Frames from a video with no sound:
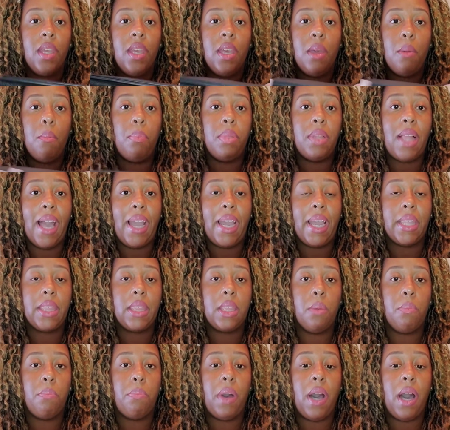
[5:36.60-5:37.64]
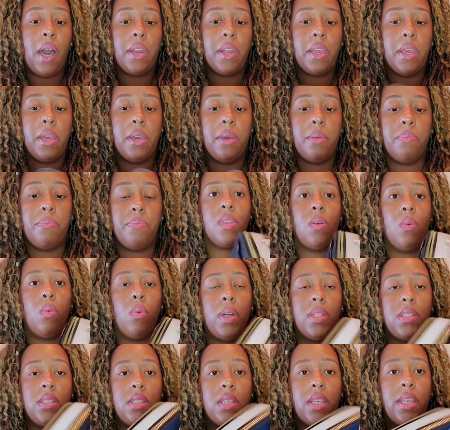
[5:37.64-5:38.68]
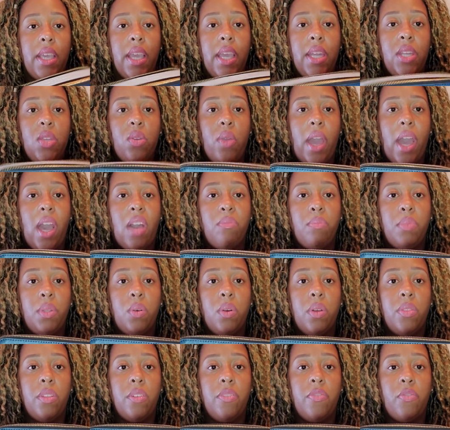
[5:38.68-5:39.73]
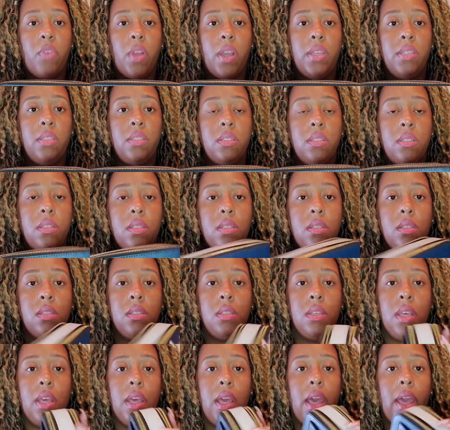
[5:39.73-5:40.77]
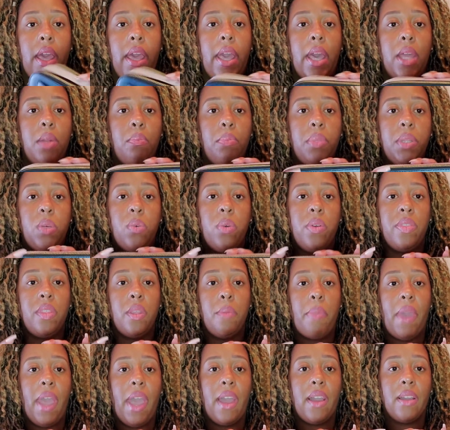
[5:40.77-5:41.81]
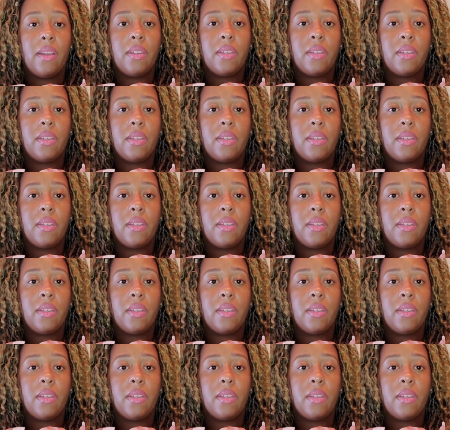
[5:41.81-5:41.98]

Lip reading: Black at the bottom, and once again, you have blue in the front and blue in the back.